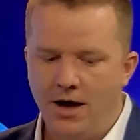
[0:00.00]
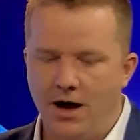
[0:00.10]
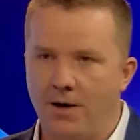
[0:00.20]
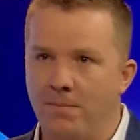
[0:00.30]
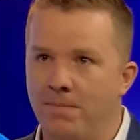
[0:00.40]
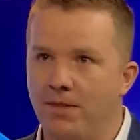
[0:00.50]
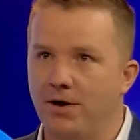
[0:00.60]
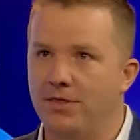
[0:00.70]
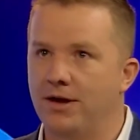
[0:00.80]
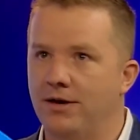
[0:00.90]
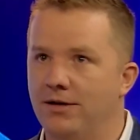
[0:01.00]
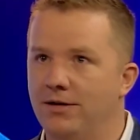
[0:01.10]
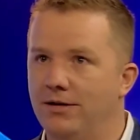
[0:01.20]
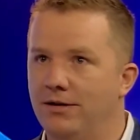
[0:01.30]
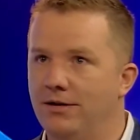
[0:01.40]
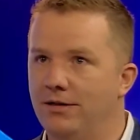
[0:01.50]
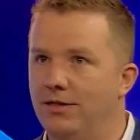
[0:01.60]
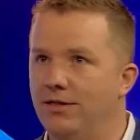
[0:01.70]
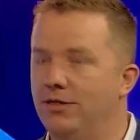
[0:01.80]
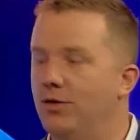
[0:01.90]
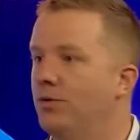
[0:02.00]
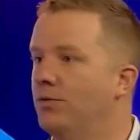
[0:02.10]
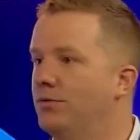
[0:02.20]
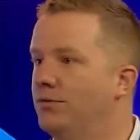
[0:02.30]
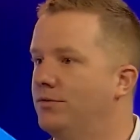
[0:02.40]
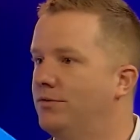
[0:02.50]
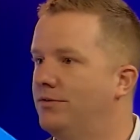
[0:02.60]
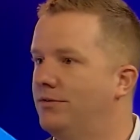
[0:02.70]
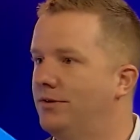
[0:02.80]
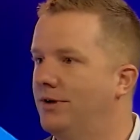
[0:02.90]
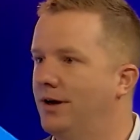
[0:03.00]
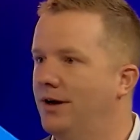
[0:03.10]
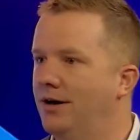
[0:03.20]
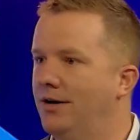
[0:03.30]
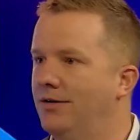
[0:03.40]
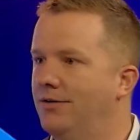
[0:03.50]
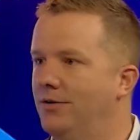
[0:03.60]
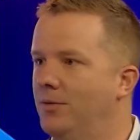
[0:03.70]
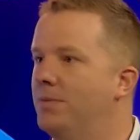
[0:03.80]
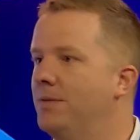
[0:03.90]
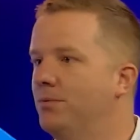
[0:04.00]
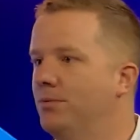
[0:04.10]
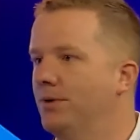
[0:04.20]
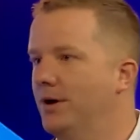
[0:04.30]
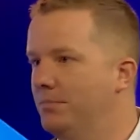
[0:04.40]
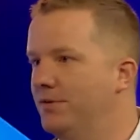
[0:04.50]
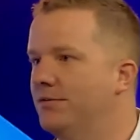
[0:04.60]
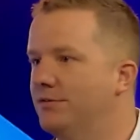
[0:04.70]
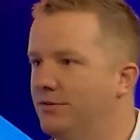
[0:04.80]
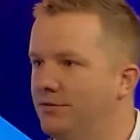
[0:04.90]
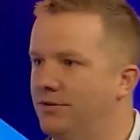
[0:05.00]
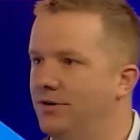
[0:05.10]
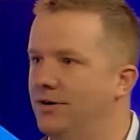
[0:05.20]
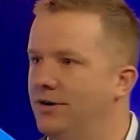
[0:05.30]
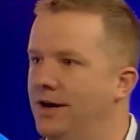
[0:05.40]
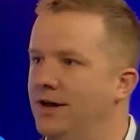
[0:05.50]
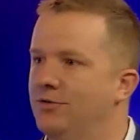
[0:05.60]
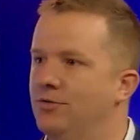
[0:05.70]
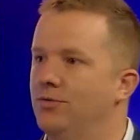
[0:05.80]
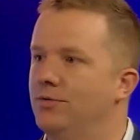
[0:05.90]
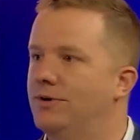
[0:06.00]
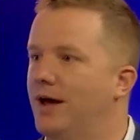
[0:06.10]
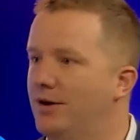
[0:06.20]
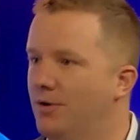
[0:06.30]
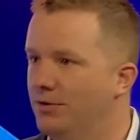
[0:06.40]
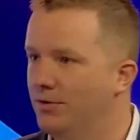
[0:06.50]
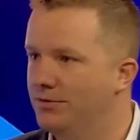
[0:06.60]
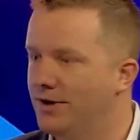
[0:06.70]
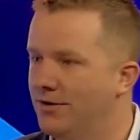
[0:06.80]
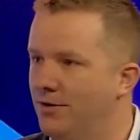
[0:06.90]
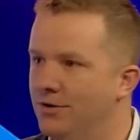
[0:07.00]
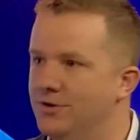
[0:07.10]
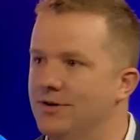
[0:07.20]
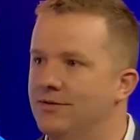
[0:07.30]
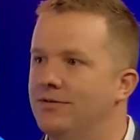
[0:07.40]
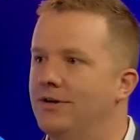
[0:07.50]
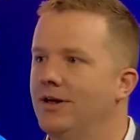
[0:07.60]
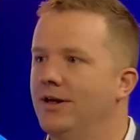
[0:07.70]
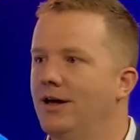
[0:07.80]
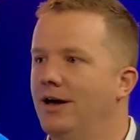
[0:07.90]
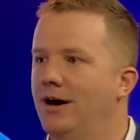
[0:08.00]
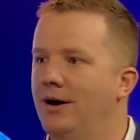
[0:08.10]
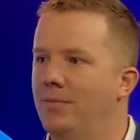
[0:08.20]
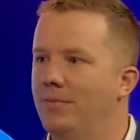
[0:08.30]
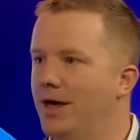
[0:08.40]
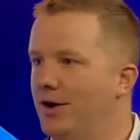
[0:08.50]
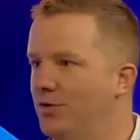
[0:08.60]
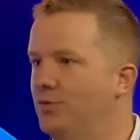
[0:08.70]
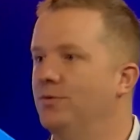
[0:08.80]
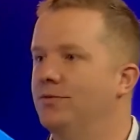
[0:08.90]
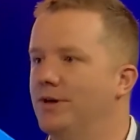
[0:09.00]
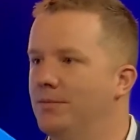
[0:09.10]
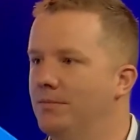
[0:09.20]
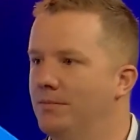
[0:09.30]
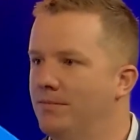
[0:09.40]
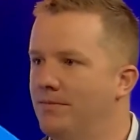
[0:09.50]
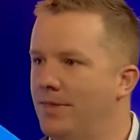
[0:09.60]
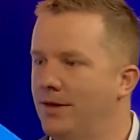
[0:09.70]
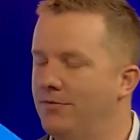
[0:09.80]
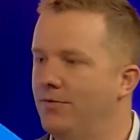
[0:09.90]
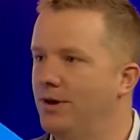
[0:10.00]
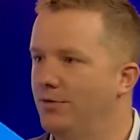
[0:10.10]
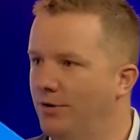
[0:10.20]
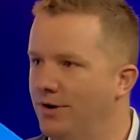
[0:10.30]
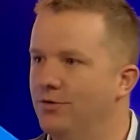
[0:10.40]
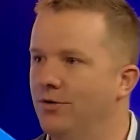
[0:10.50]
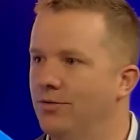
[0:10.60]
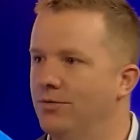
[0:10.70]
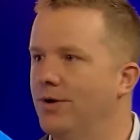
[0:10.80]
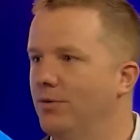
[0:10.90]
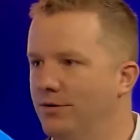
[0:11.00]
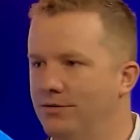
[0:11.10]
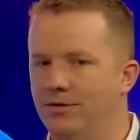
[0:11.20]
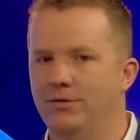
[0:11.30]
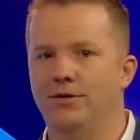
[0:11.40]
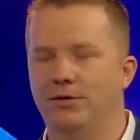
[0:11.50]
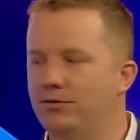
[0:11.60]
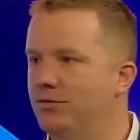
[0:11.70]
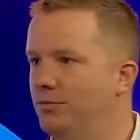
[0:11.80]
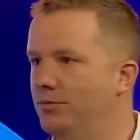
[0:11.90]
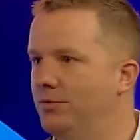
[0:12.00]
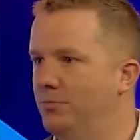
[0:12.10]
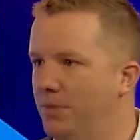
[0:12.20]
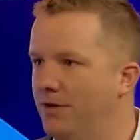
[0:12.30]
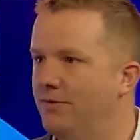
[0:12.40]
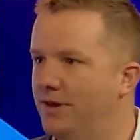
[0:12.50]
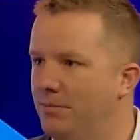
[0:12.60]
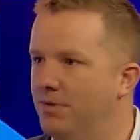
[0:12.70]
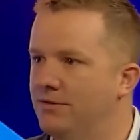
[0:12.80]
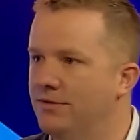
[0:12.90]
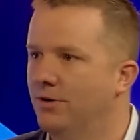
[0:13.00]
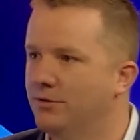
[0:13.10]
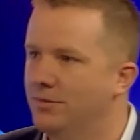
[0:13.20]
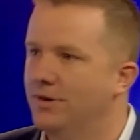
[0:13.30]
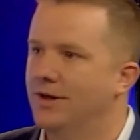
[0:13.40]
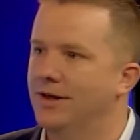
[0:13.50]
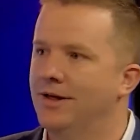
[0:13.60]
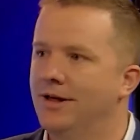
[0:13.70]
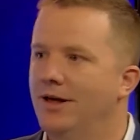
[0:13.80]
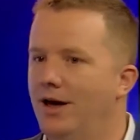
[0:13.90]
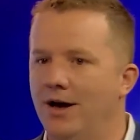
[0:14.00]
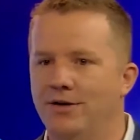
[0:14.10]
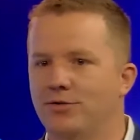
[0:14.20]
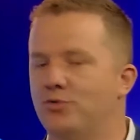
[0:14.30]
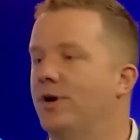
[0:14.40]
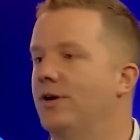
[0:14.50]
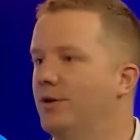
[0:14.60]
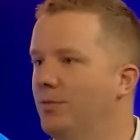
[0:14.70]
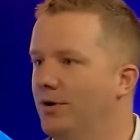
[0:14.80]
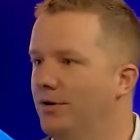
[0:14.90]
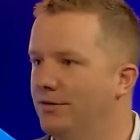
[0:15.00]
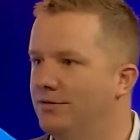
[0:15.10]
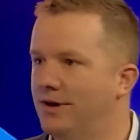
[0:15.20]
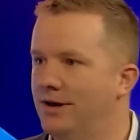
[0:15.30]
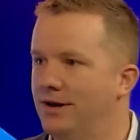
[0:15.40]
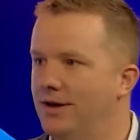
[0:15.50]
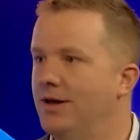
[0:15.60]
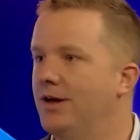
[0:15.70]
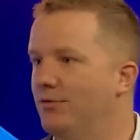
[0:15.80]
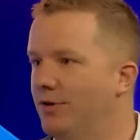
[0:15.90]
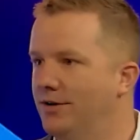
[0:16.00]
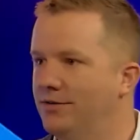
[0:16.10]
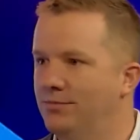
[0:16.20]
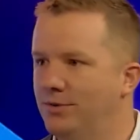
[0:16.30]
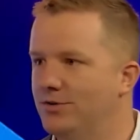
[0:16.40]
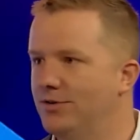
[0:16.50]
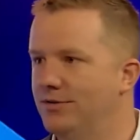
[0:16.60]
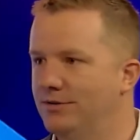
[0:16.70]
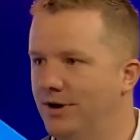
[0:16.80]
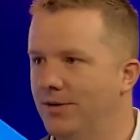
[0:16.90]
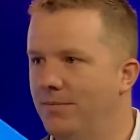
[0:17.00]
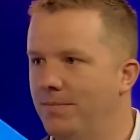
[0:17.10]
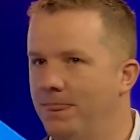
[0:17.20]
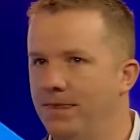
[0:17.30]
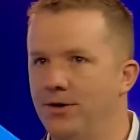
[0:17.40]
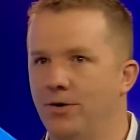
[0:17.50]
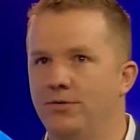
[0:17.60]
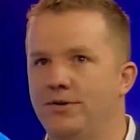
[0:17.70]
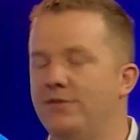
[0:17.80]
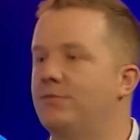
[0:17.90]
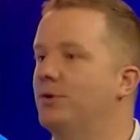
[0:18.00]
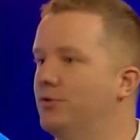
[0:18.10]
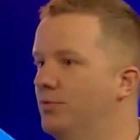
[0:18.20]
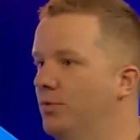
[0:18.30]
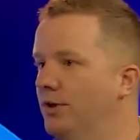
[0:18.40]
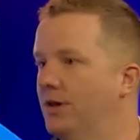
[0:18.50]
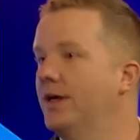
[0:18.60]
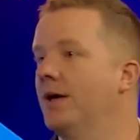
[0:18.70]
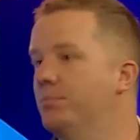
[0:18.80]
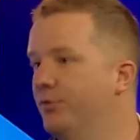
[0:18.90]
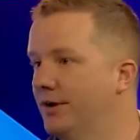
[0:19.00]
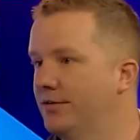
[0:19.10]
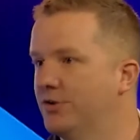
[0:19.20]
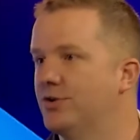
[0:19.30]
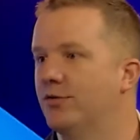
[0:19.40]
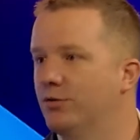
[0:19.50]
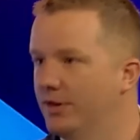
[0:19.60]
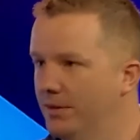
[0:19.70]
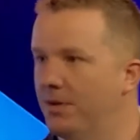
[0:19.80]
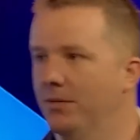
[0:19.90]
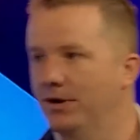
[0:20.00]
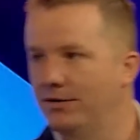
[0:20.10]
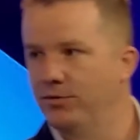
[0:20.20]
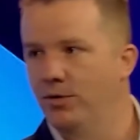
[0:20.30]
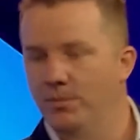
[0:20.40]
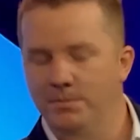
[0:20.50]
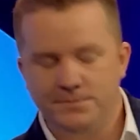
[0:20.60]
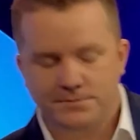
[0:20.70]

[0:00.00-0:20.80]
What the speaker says: I think those people and businesses needing to take on those technologies and to use them for their own internal networks and to benefit their business ultimately is a trend that we're going to see increase, which is testament to what the cloud brings in general in the public form.